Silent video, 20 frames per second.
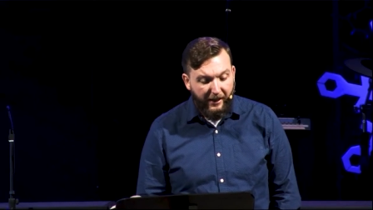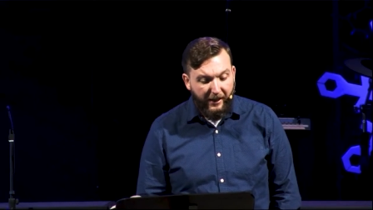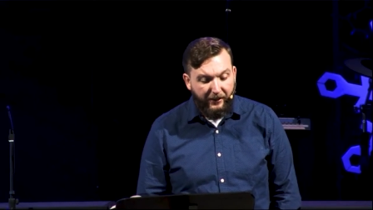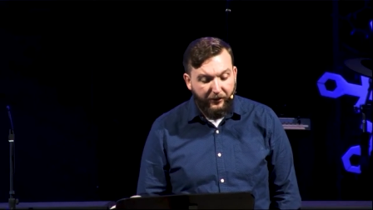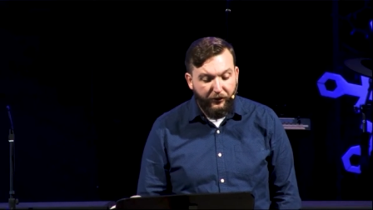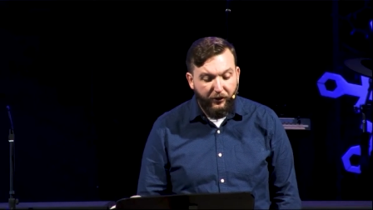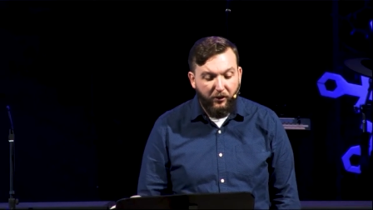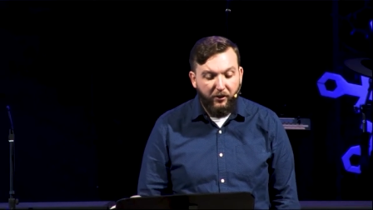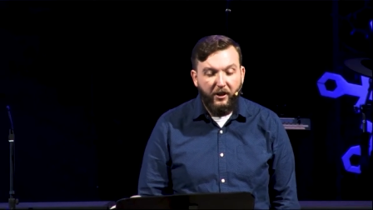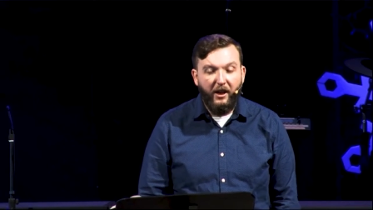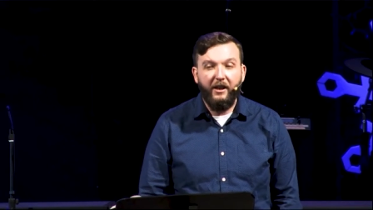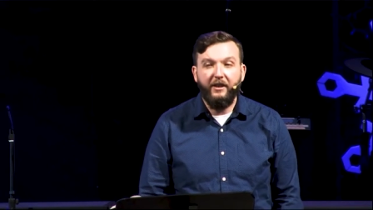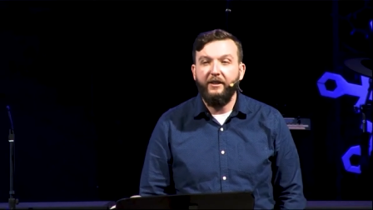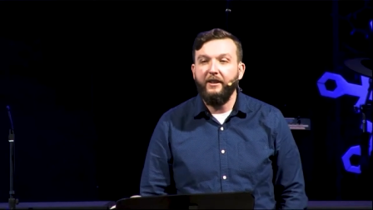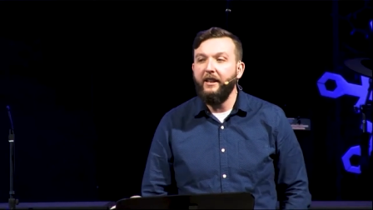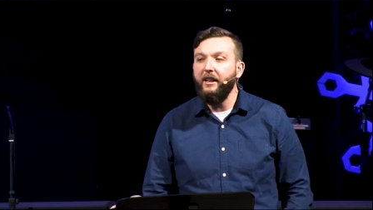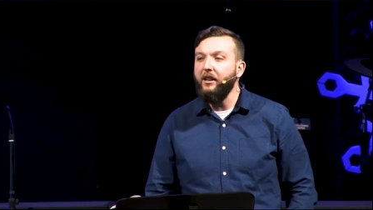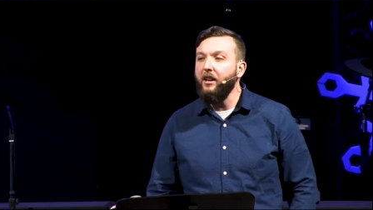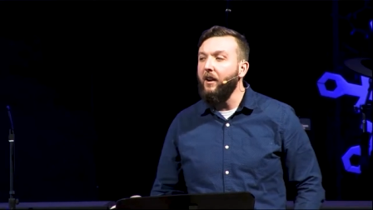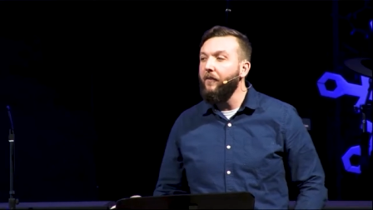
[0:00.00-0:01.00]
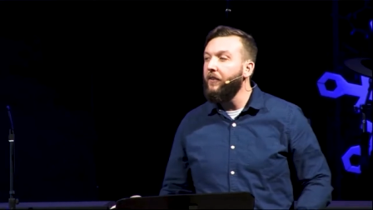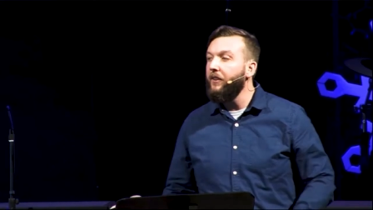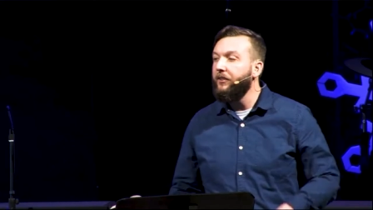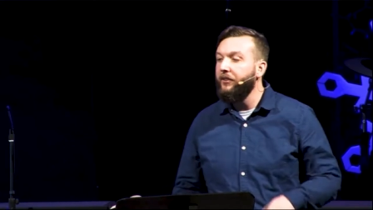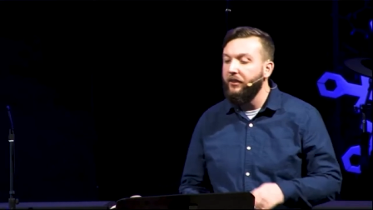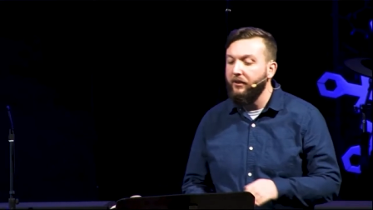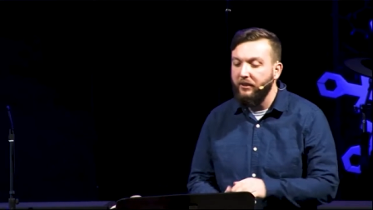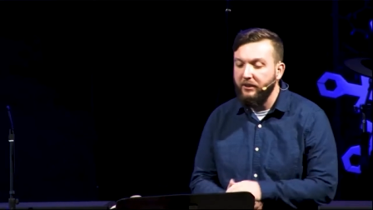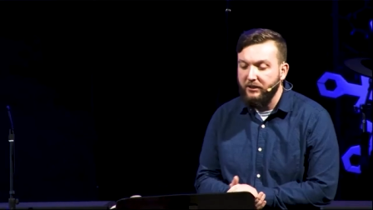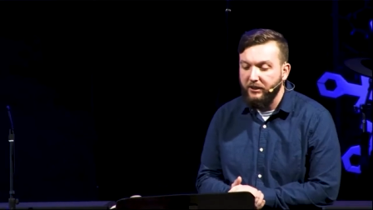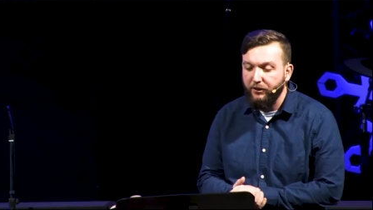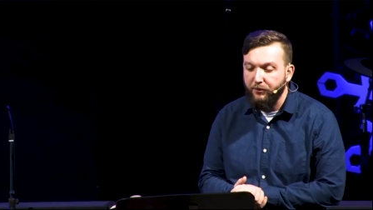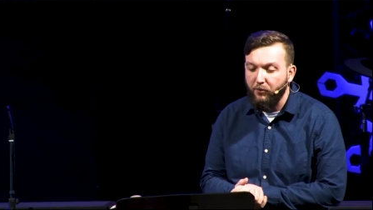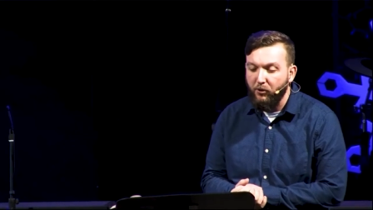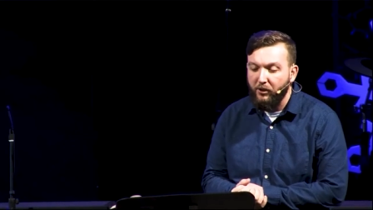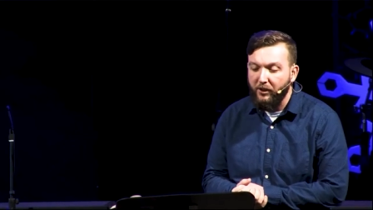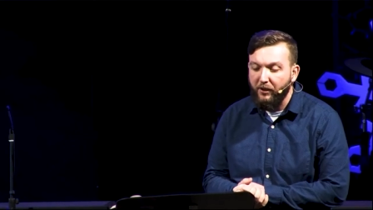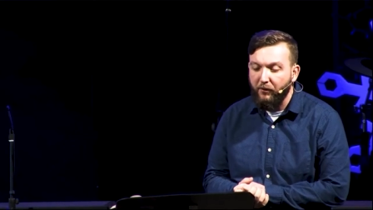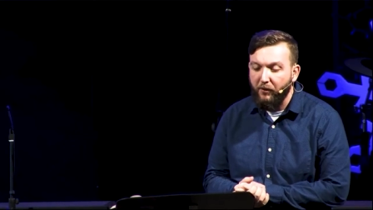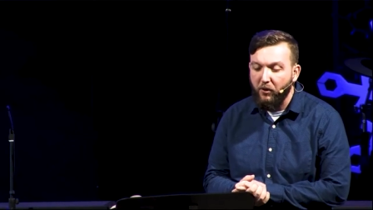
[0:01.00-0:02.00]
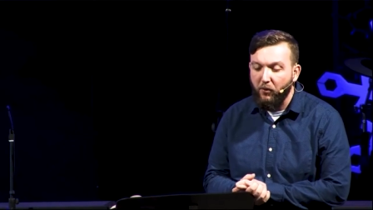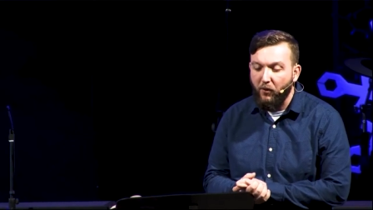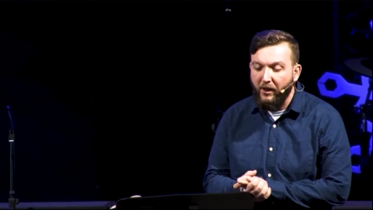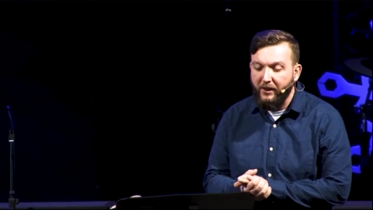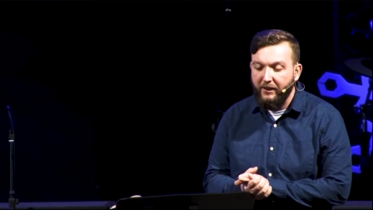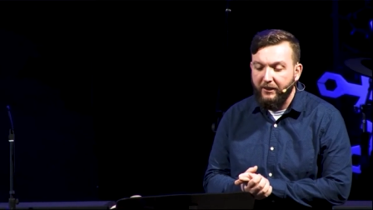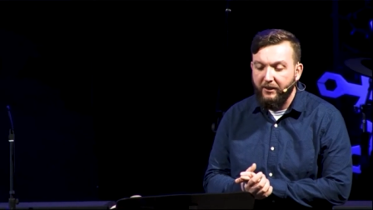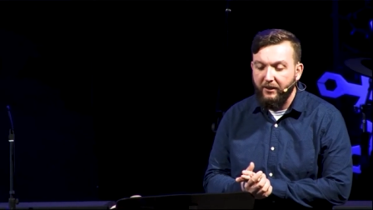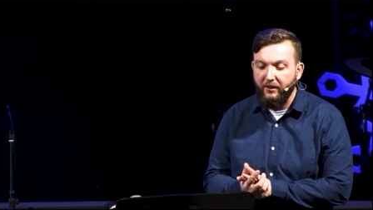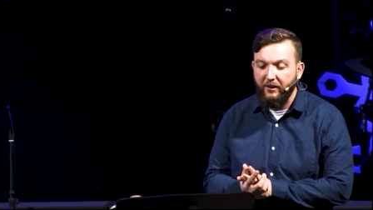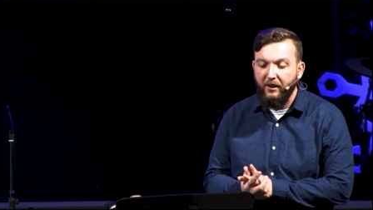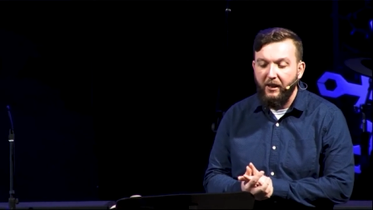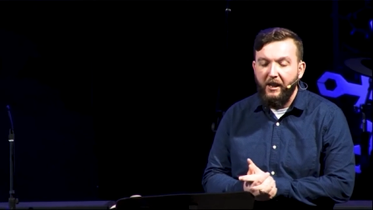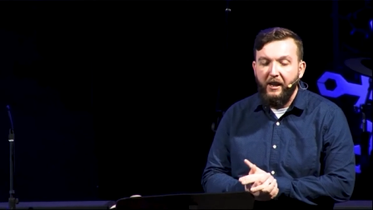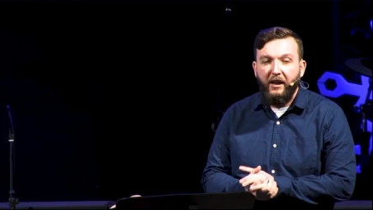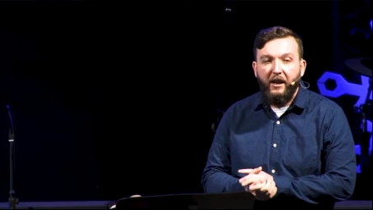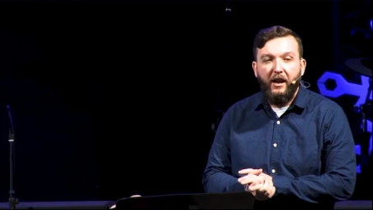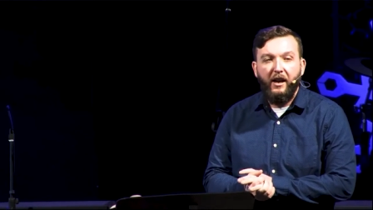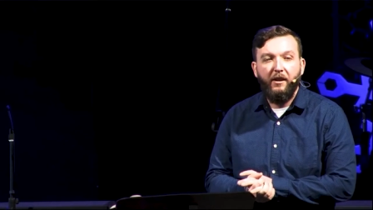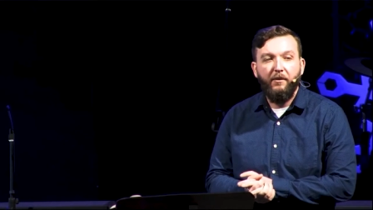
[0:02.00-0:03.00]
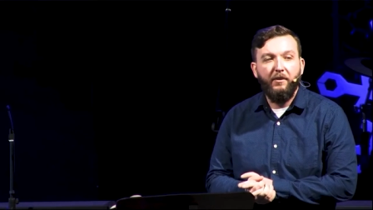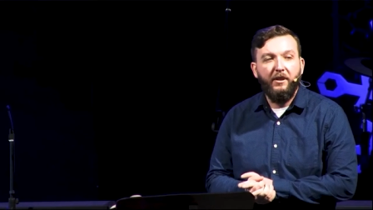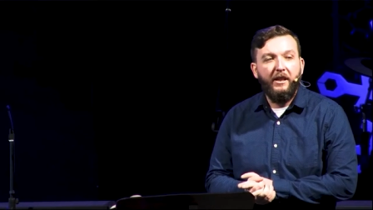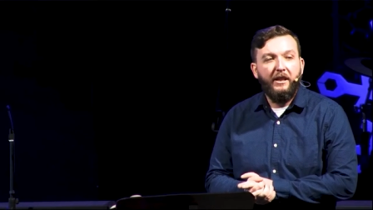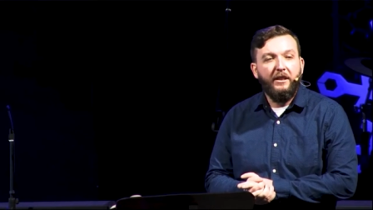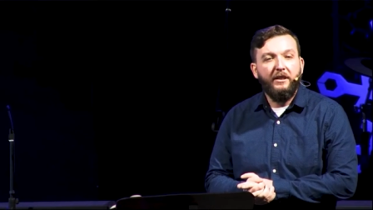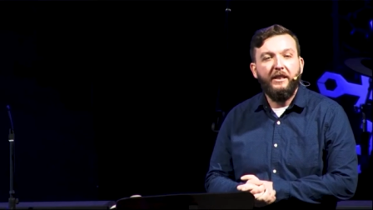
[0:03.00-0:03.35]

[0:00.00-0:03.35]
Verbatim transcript: And so, uh, to kick off our series this morning, we wanted to um,